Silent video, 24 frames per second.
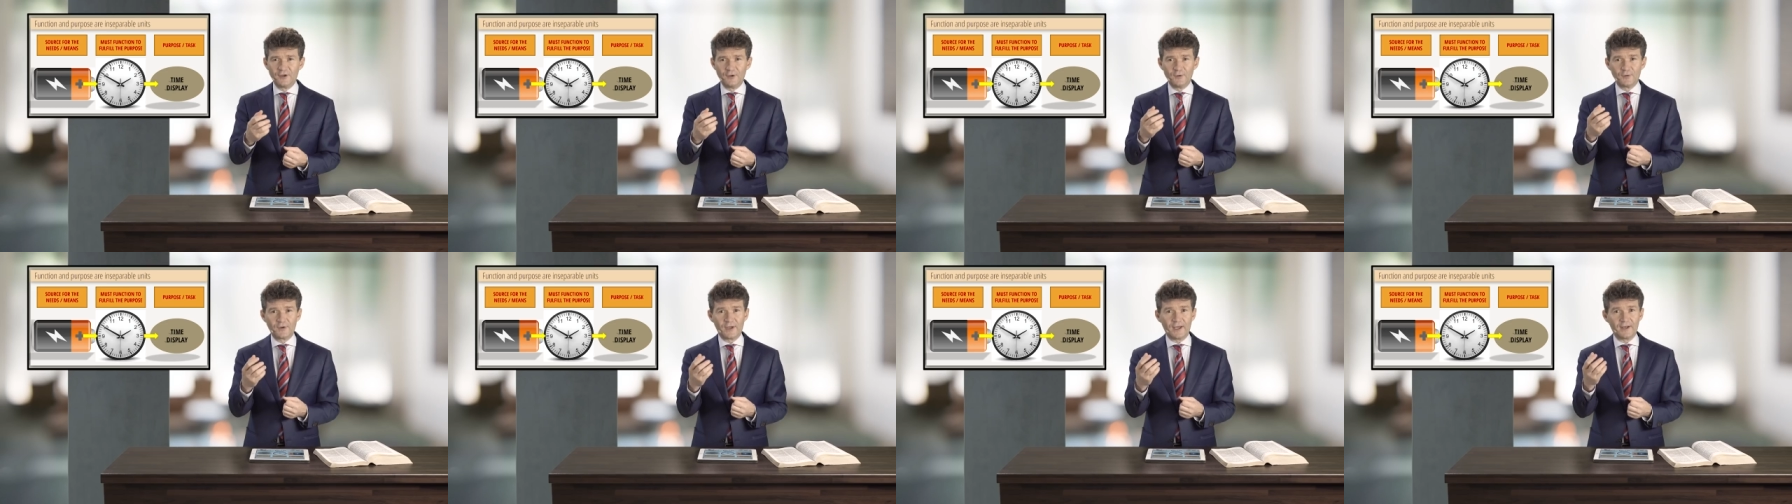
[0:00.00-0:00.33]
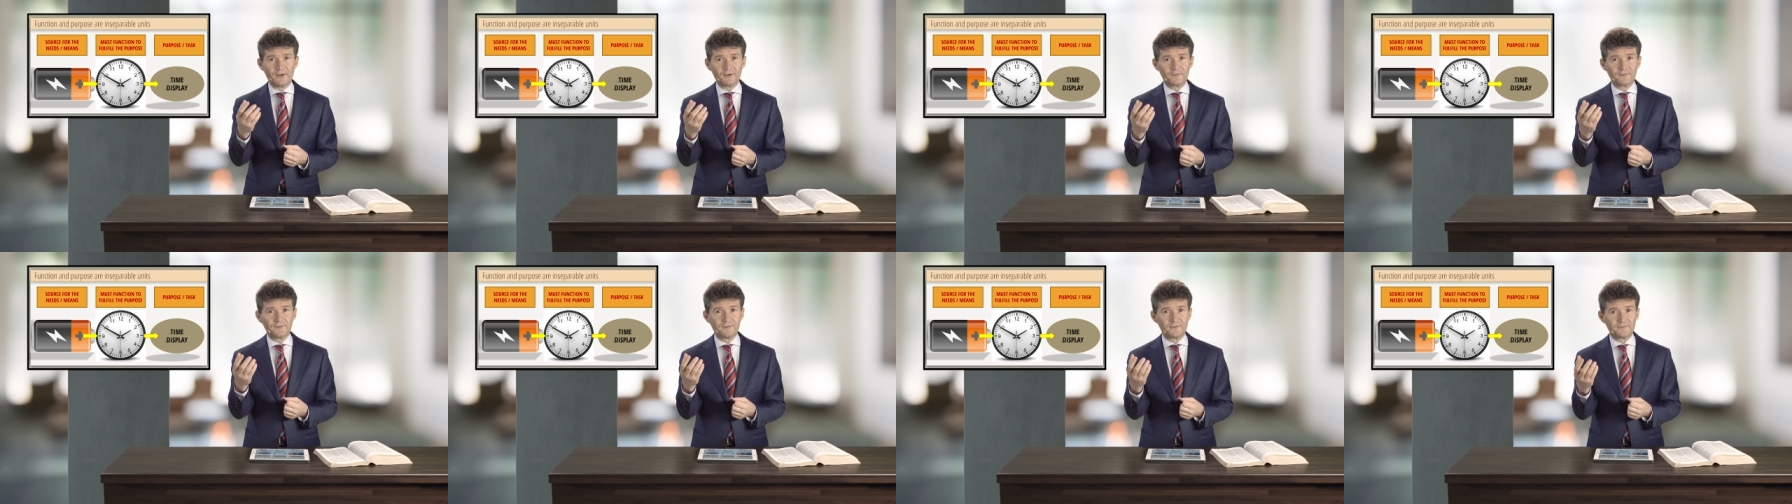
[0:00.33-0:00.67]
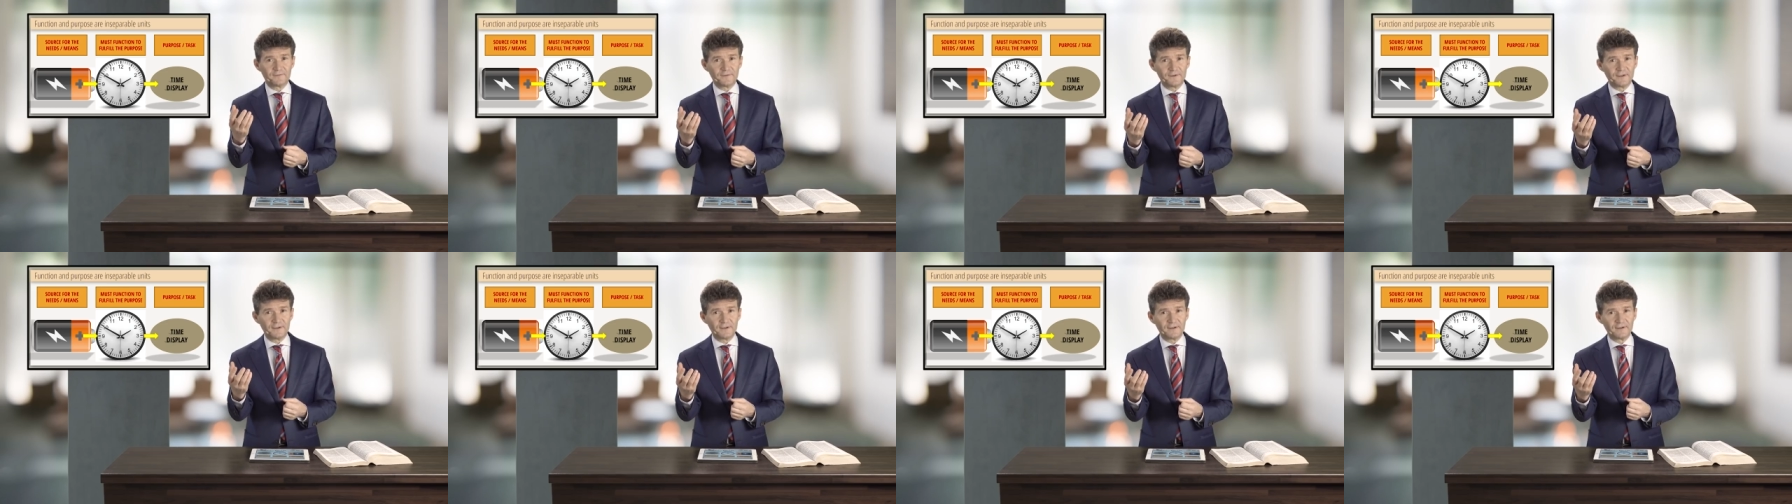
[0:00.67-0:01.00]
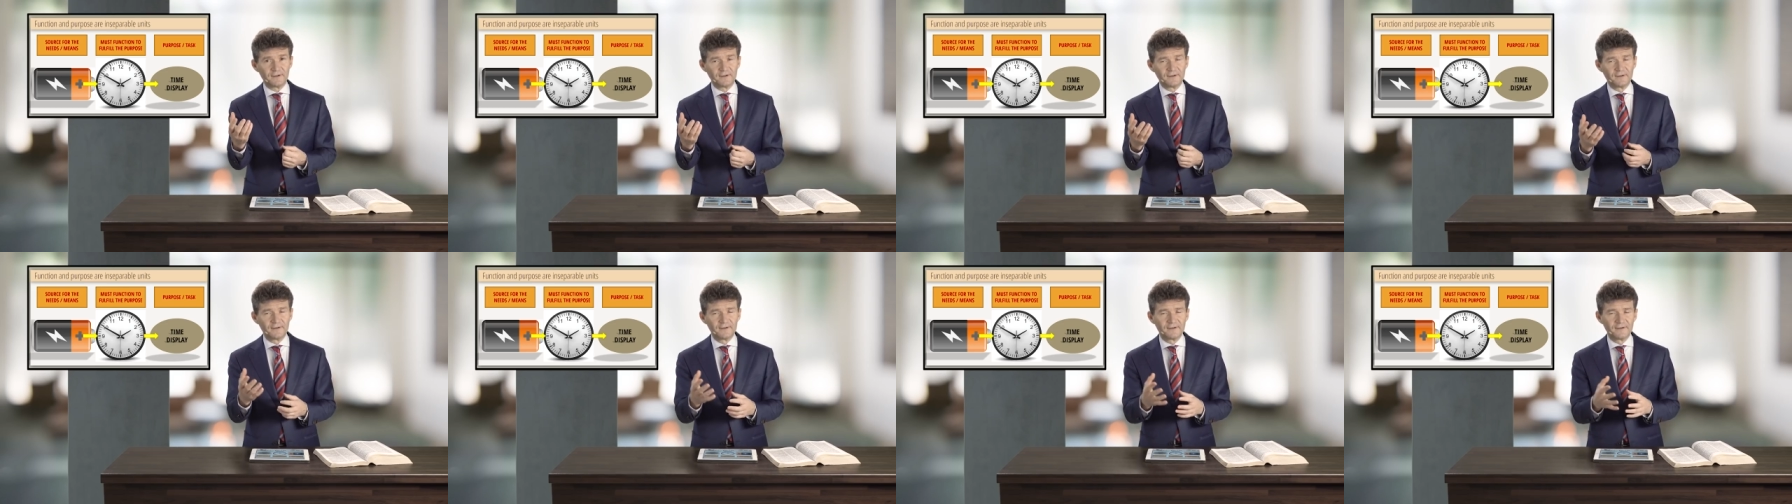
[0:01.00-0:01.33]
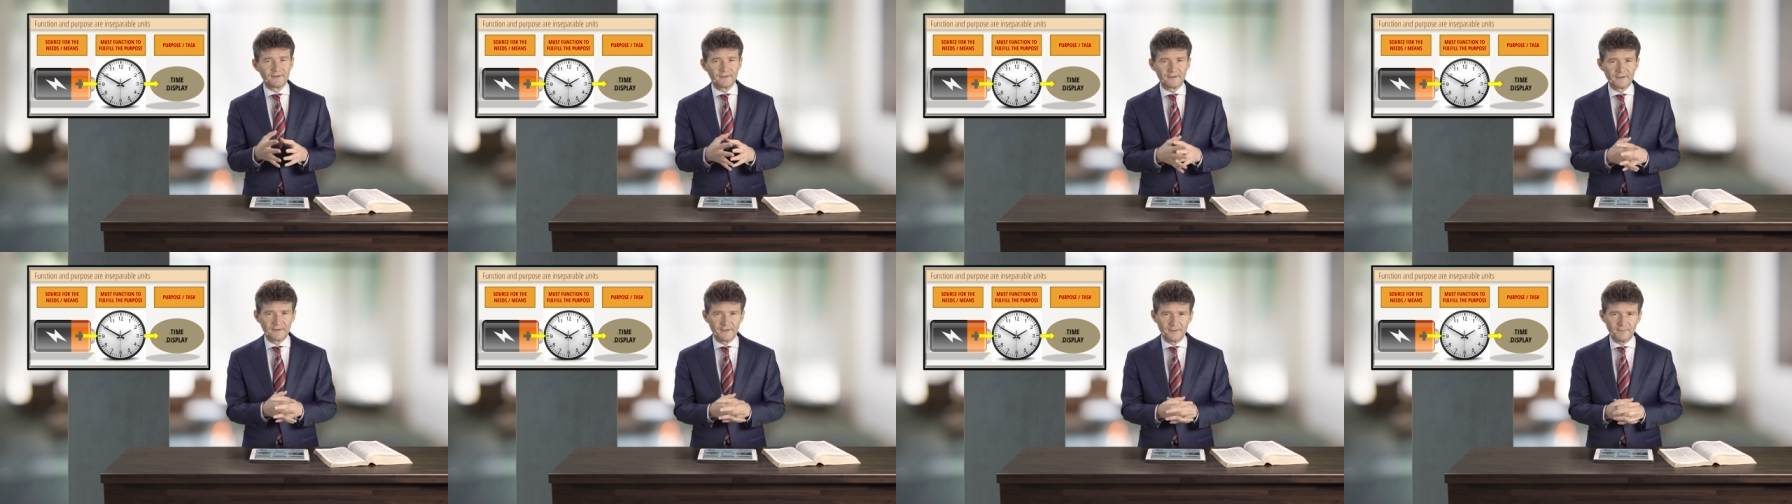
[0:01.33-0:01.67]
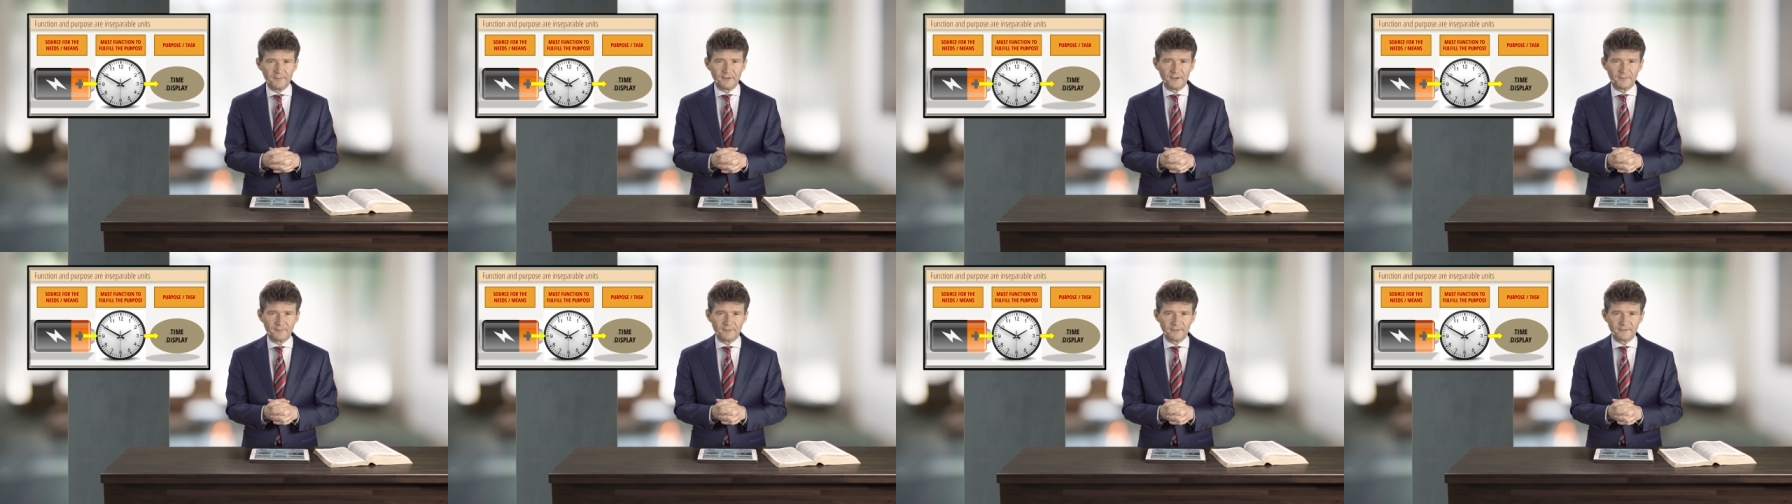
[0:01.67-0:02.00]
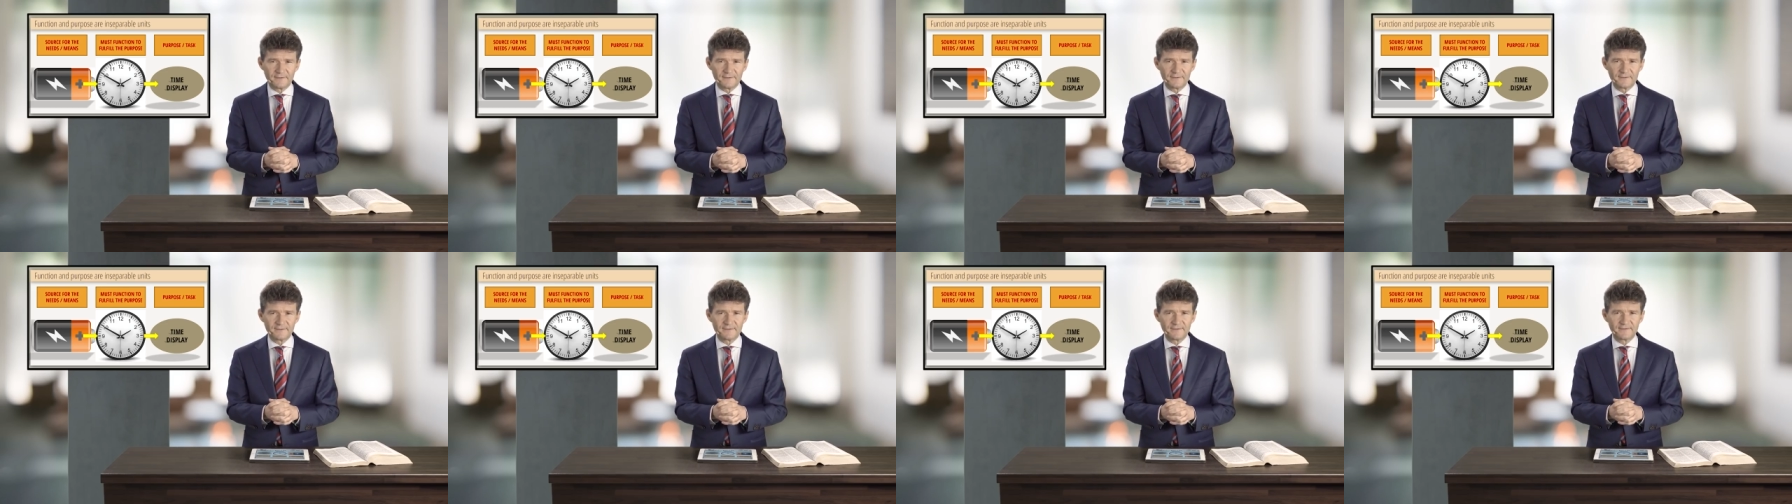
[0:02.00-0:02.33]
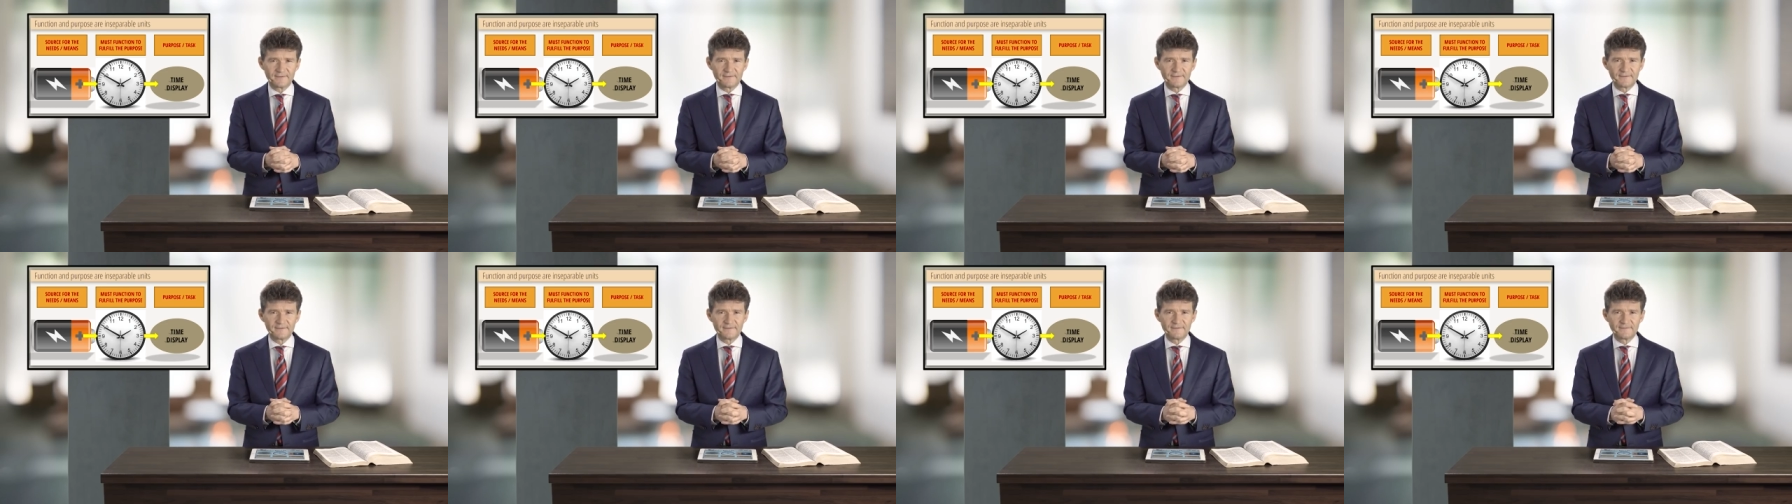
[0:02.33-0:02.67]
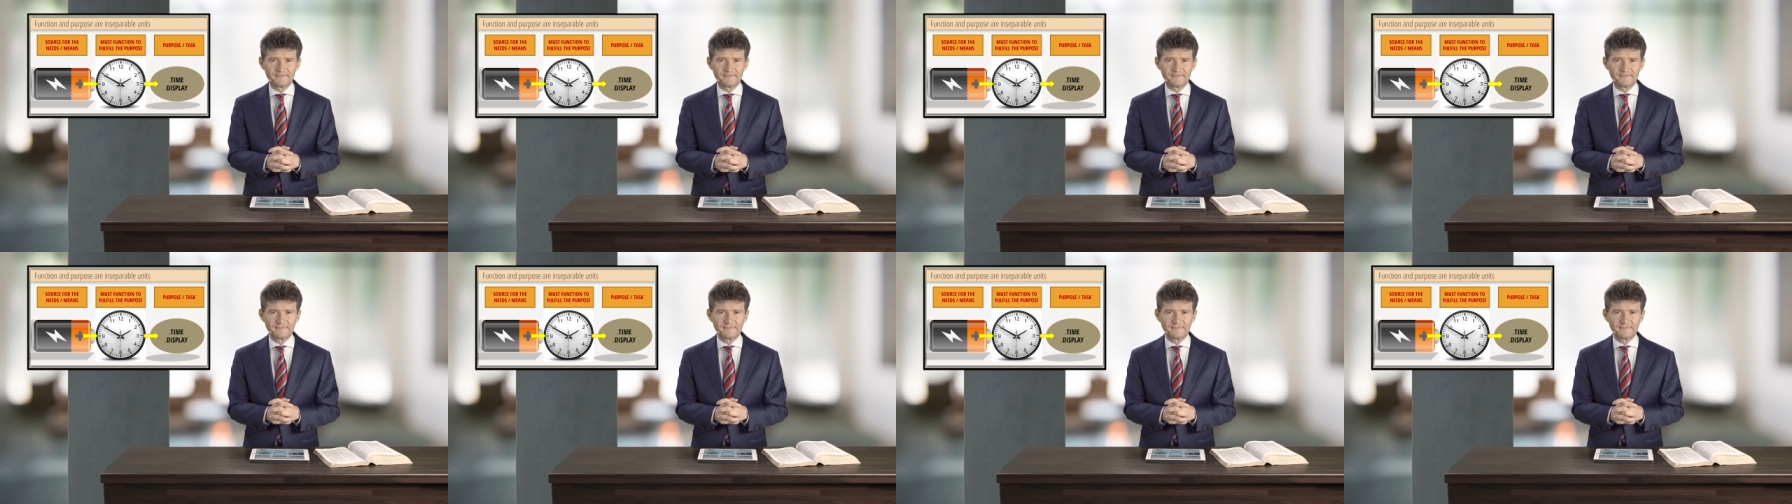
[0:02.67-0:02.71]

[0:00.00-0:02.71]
you cannot fulfill the purpose.